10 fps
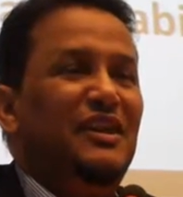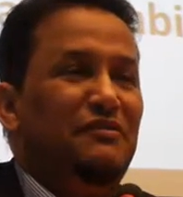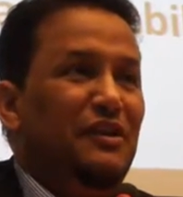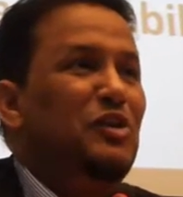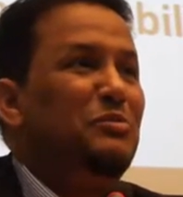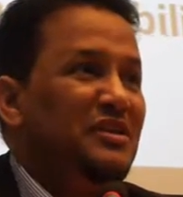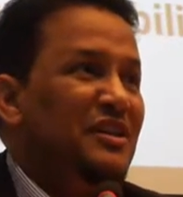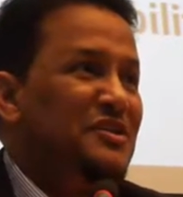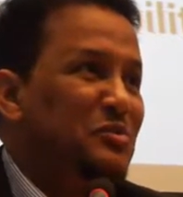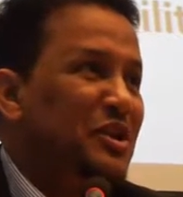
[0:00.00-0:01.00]
If the community
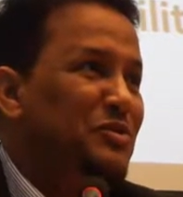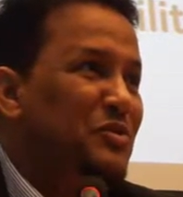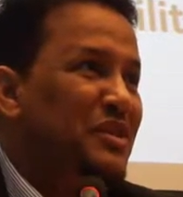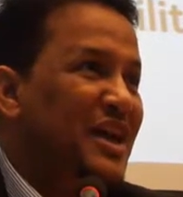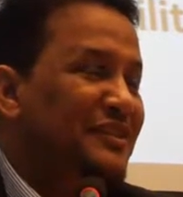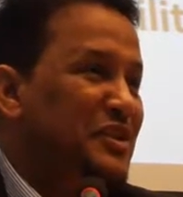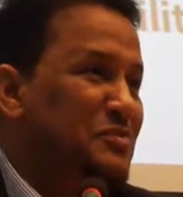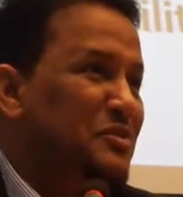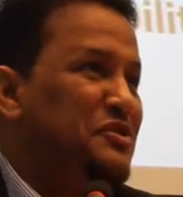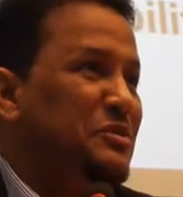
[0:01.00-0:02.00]
doesn't want to do that
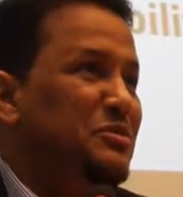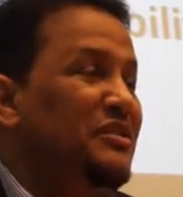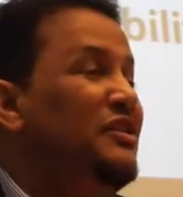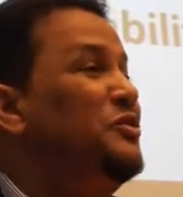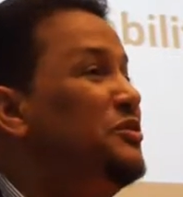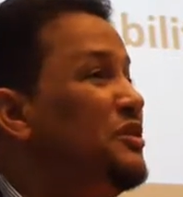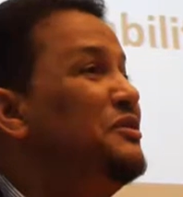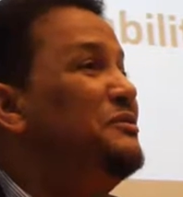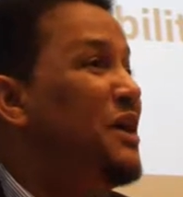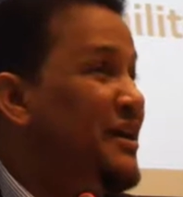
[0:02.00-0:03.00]
responsibility, you need
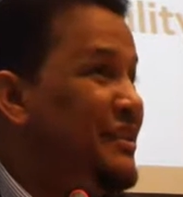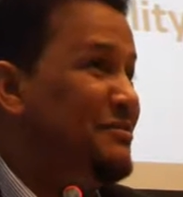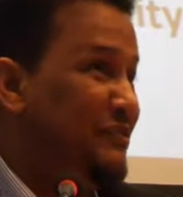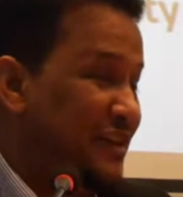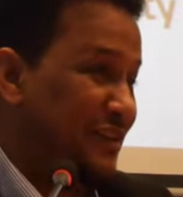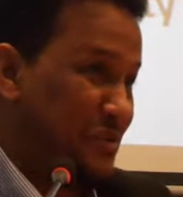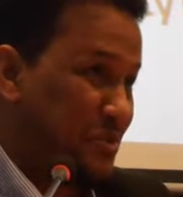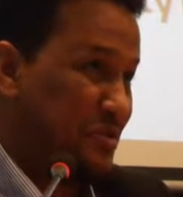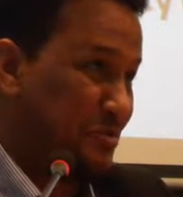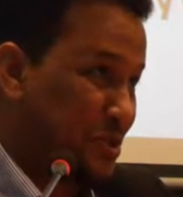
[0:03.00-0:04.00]
to remind them of their
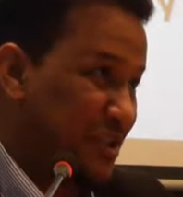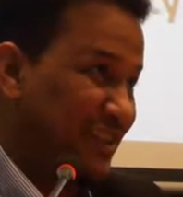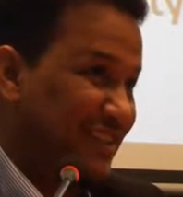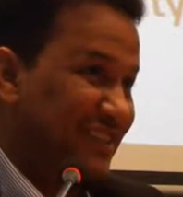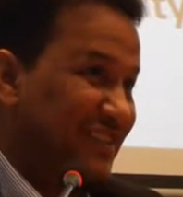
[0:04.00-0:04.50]
responsibility.